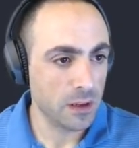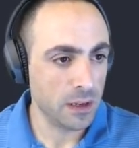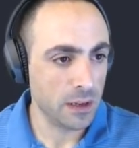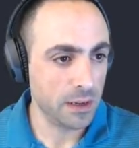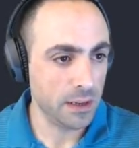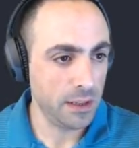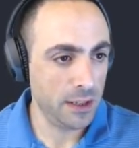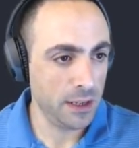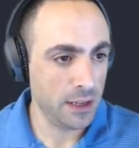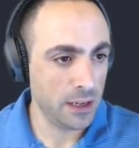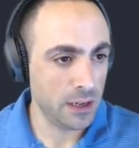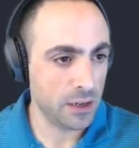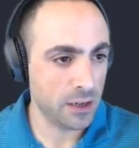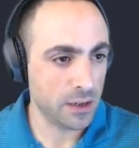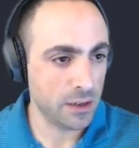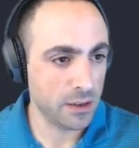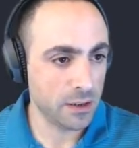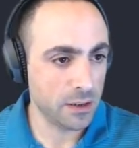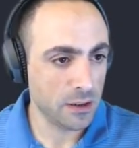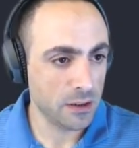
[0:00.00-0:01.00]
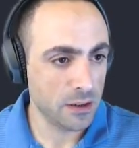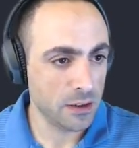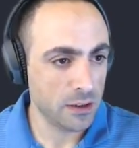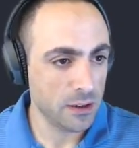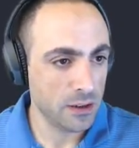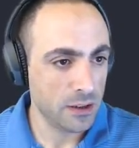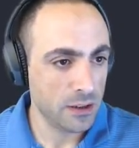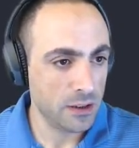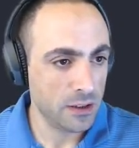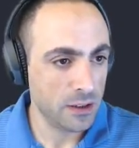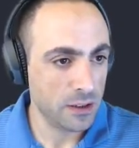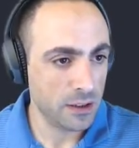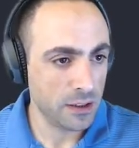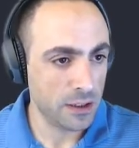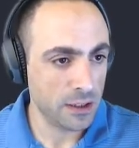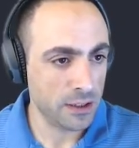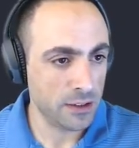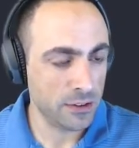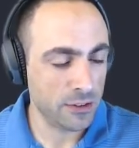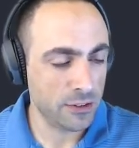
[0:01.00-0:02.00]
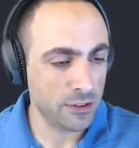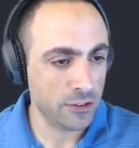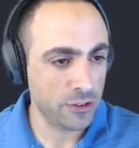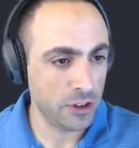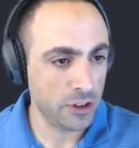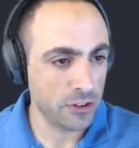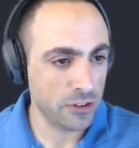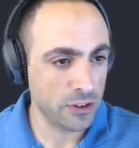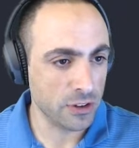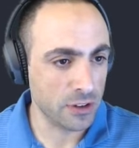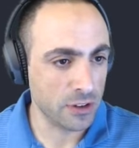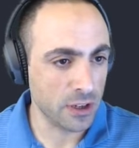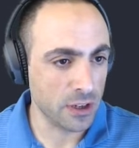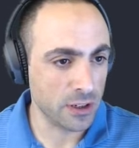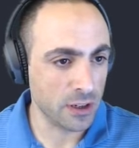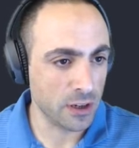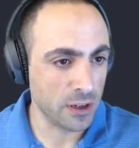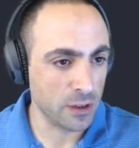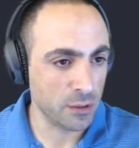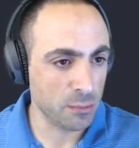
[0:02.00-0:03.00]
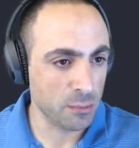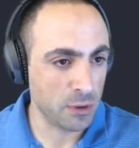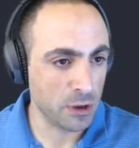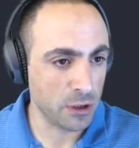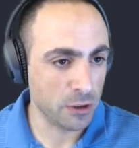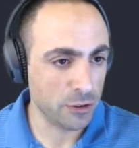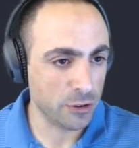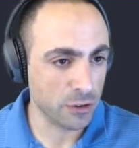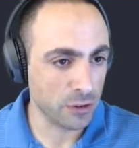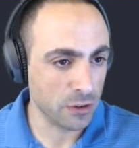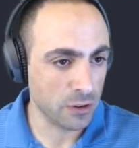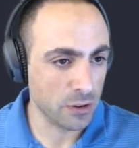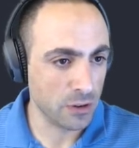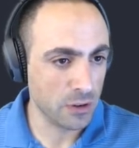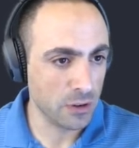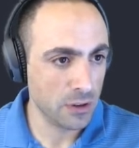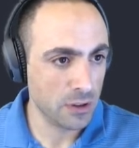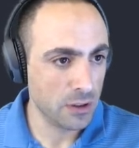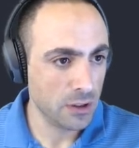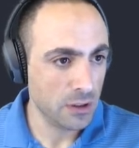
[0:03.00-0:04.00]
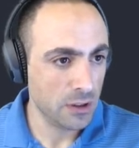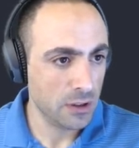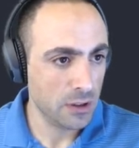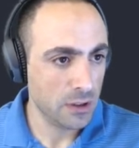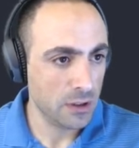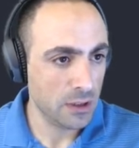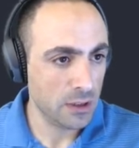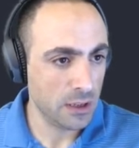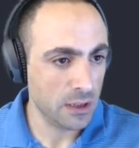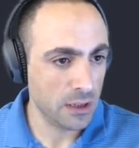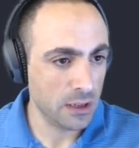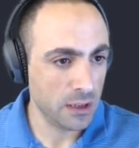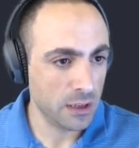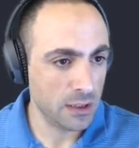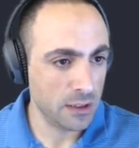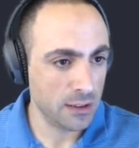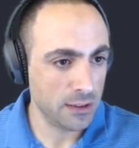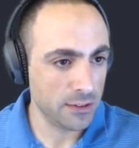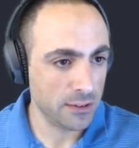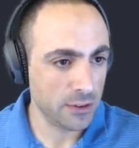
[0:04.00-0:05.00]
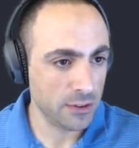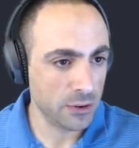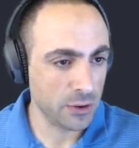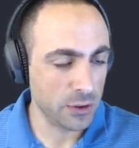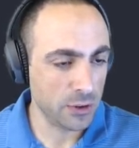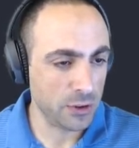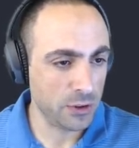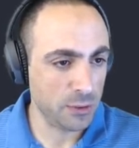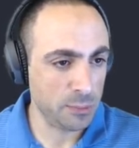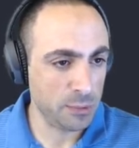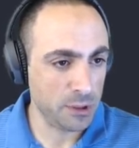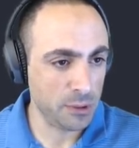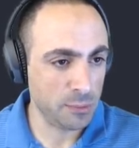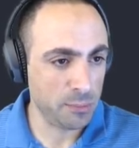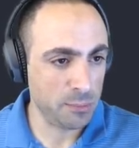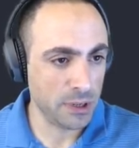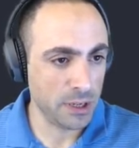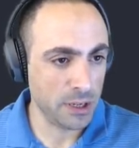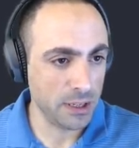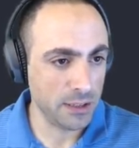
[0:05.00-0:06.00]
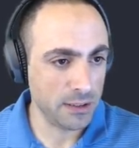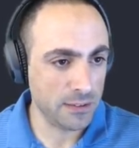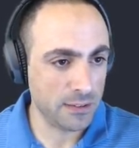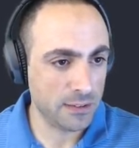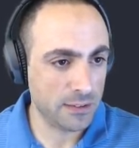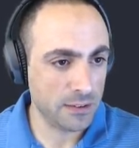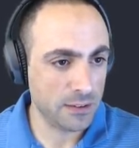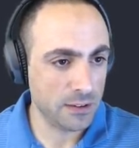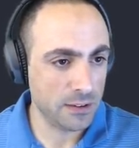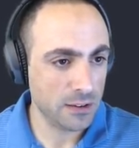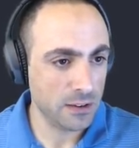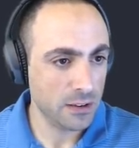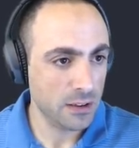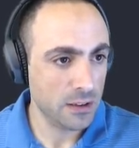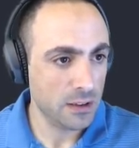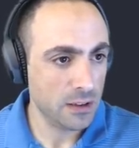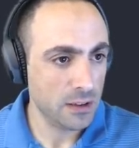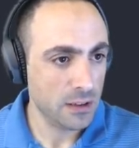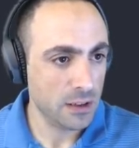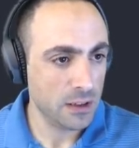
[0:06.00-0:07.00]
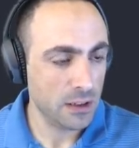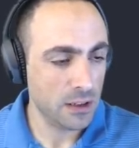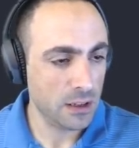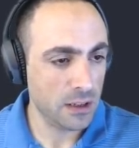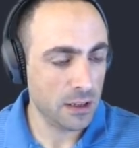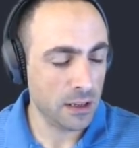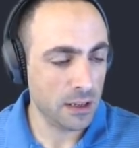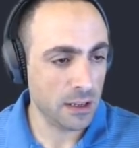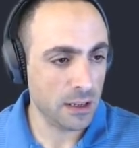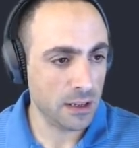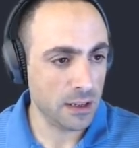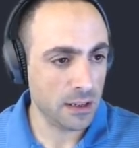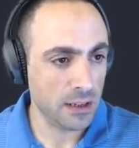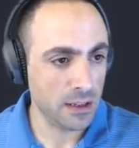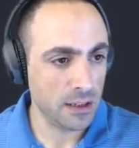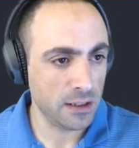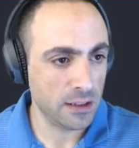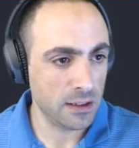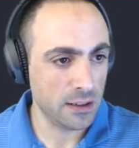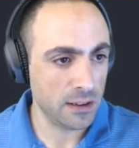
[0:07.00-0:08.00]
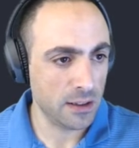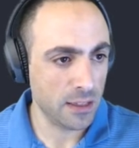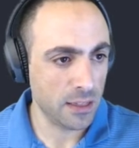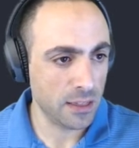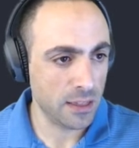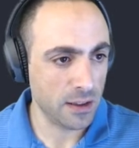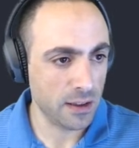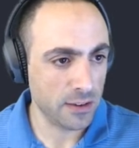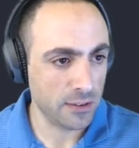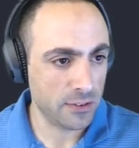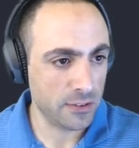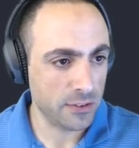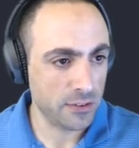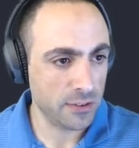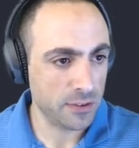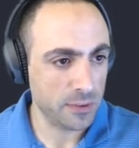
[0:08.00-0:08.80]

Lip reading: here is json.onMarshall, and this is going to be bytes, and this.